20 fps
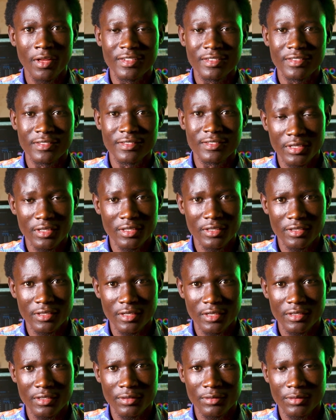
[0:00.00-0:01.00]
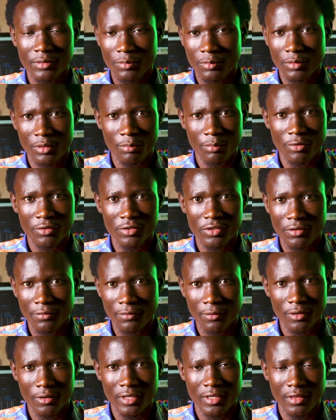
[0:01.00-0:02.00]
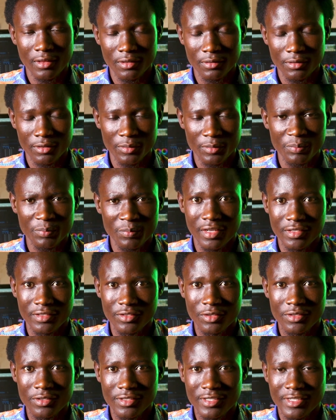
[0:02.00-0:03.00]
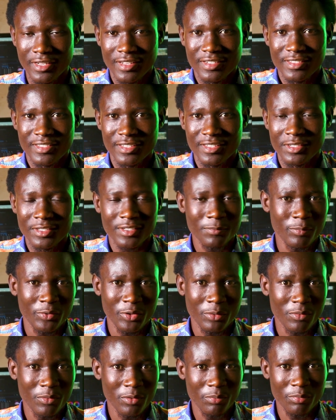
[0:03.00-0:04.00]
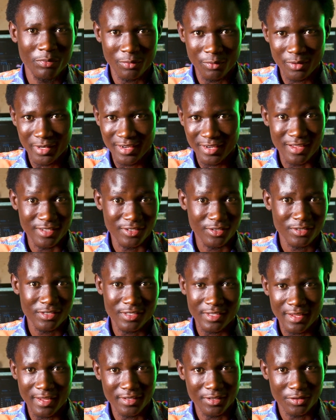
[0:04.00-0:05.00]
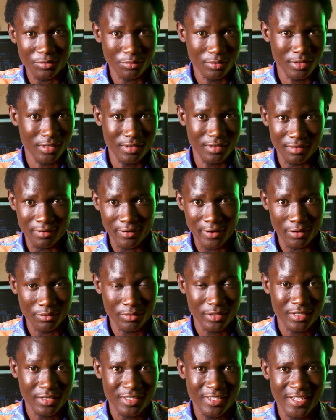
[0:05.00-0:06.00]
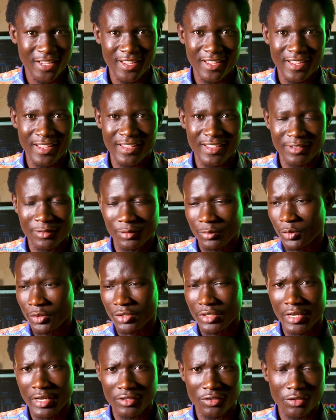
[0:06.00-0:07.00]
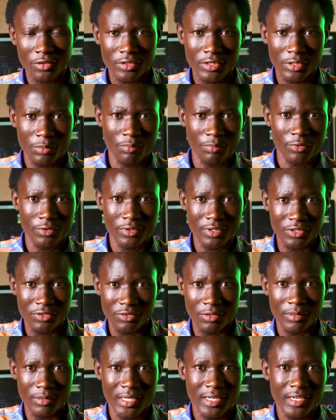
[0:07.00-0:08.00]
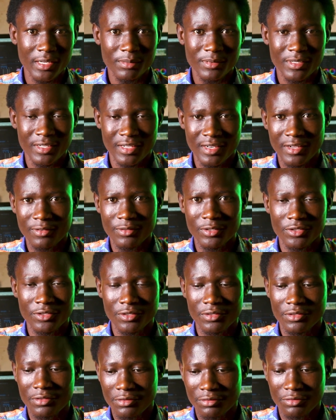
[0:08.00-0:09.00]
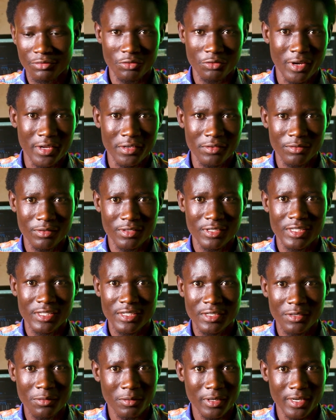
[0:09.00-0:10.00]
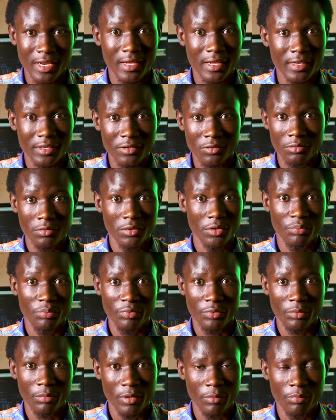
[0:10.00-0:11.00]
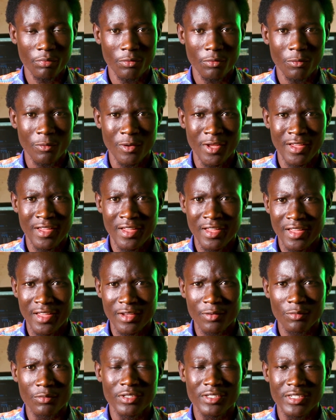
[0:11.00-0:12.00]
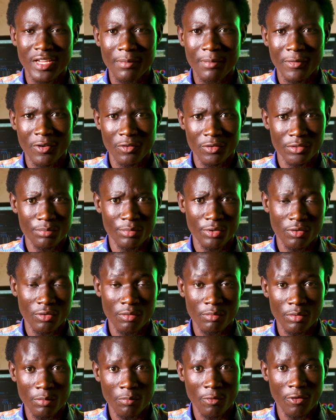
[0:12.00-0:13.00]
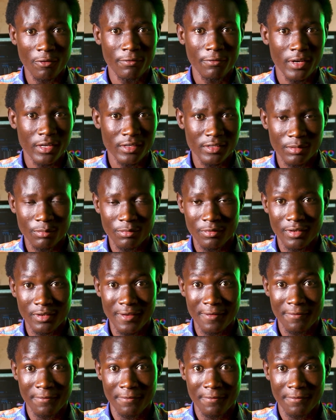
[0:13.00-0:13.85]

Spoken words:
and initiatives with a bunch of other things. I just entered Premiere Pro and I just started tweaking around it. I just imported some clips and I was just trying to see what I can do in Premiere Pro. And with time, I was becoming more flexible.